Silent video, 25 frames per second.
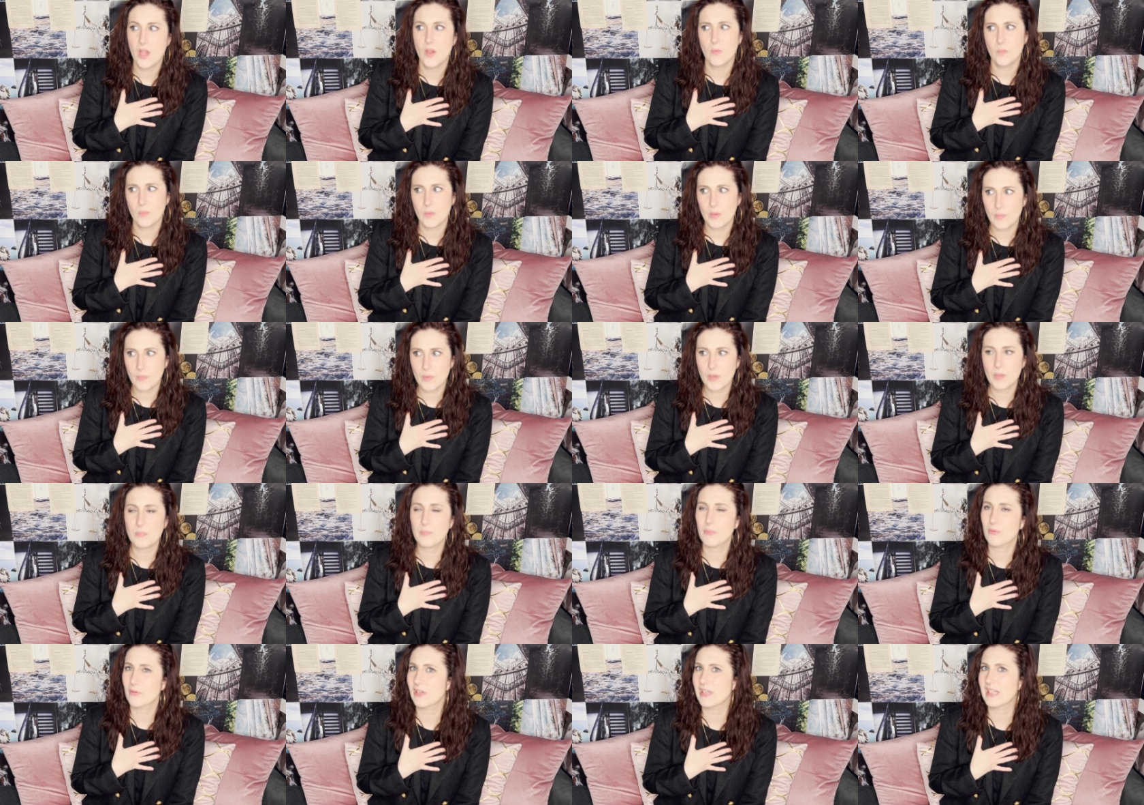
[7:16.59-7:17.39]
We
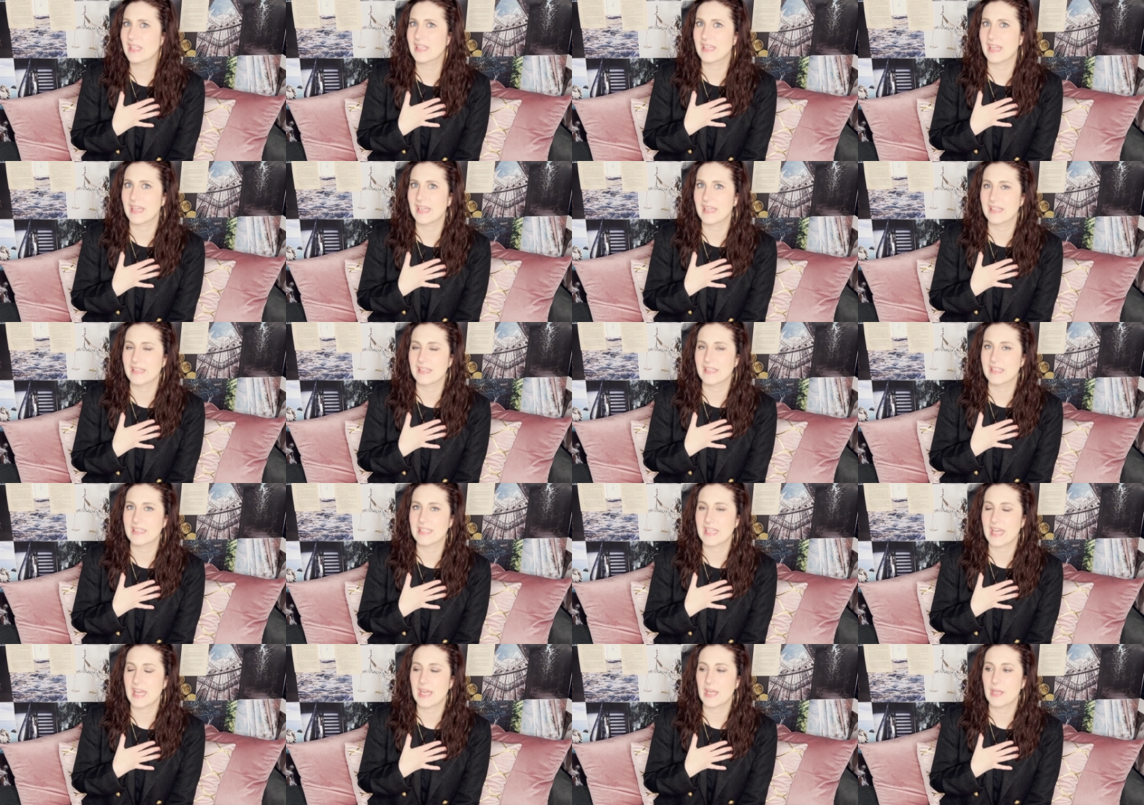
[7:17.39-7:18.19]
were pretty late in the
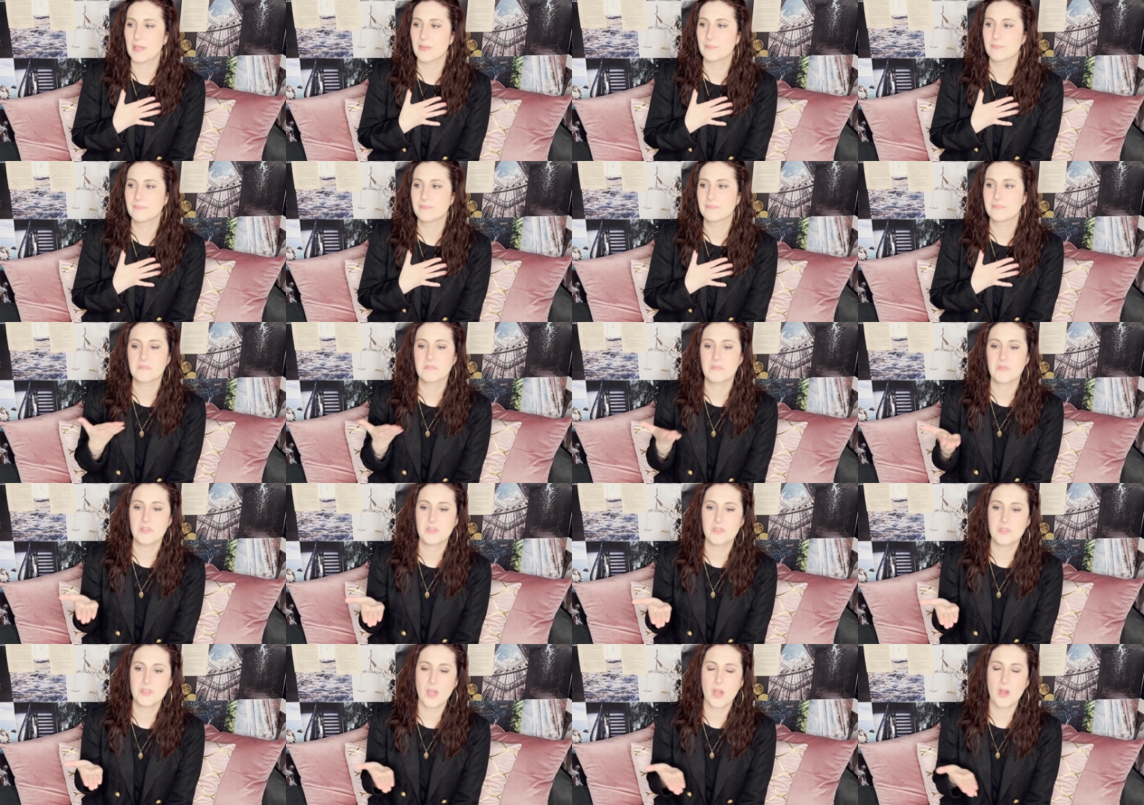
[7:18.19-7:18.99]
day,
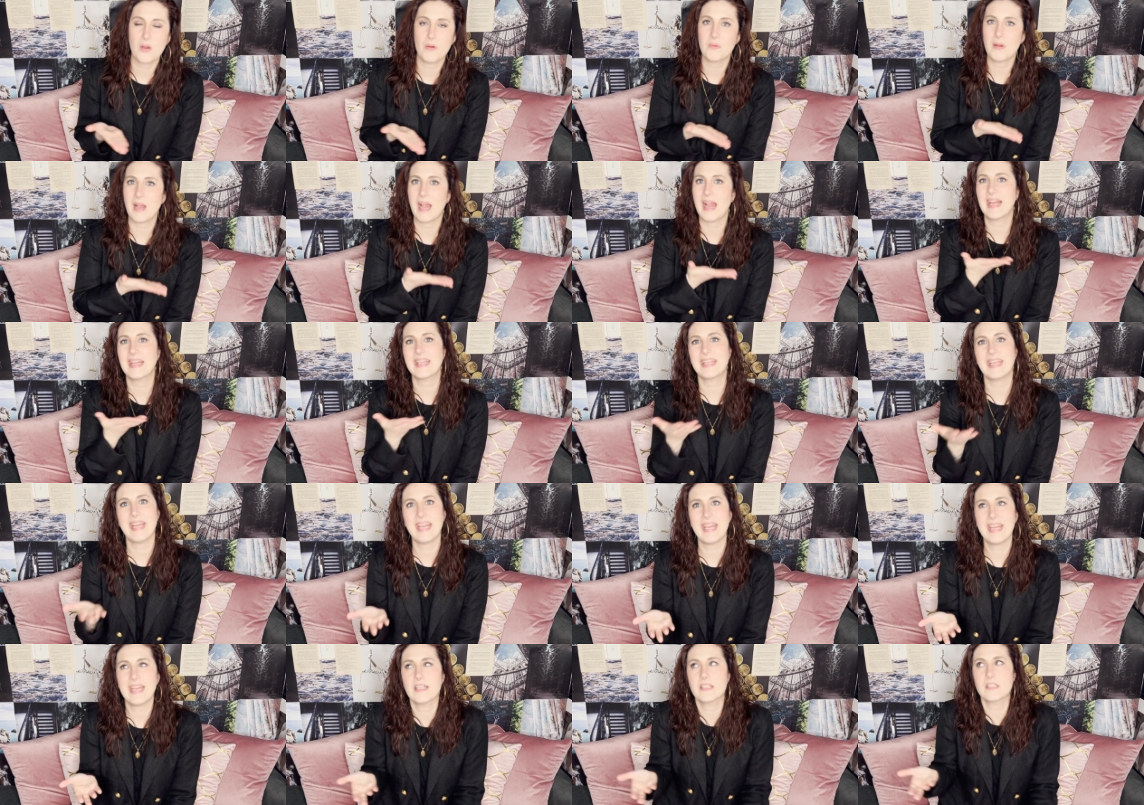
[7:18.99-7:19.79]
so I
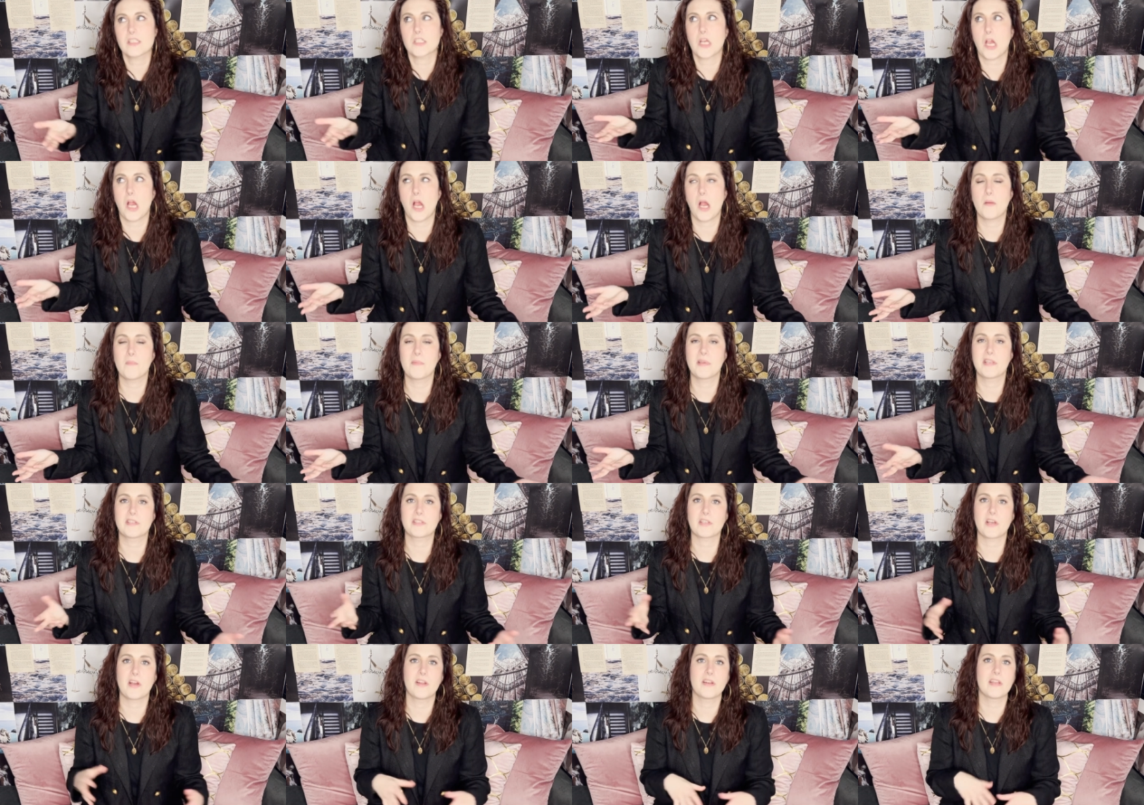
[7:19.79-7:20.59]
can't
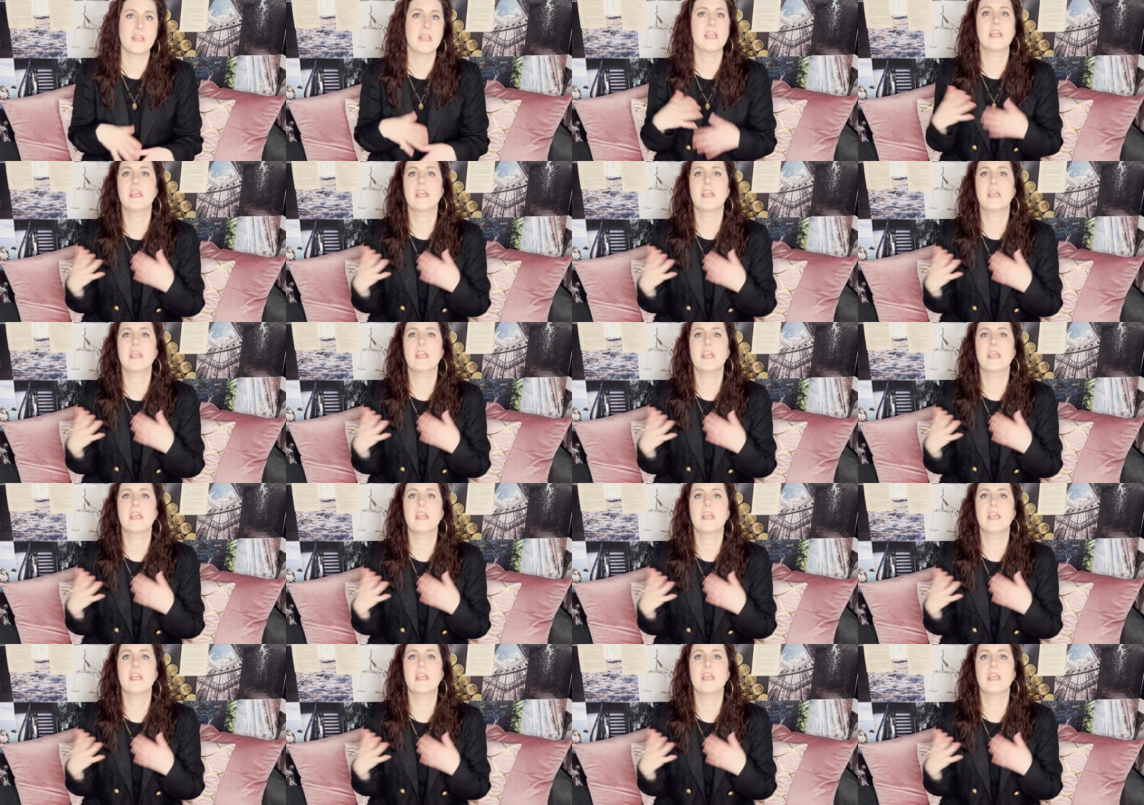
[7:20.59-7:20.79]
comment on